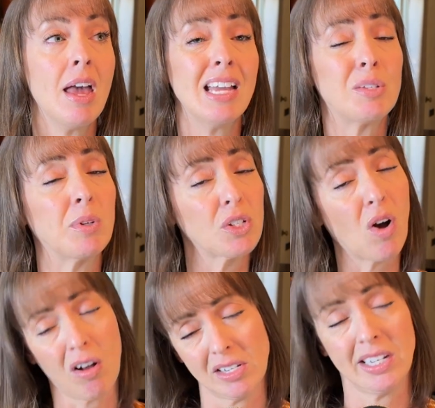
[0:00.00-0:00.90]
is what's
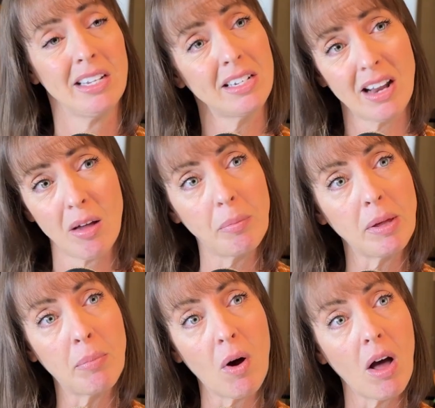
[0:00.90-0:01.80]
causing it to not be
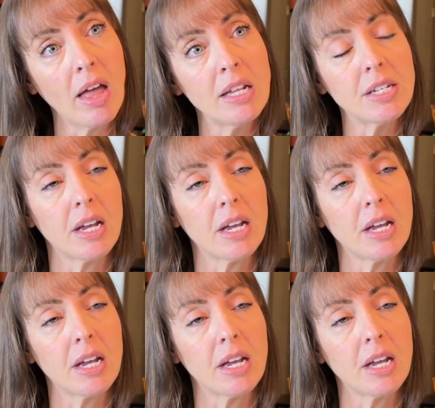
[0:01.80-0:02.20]
bought.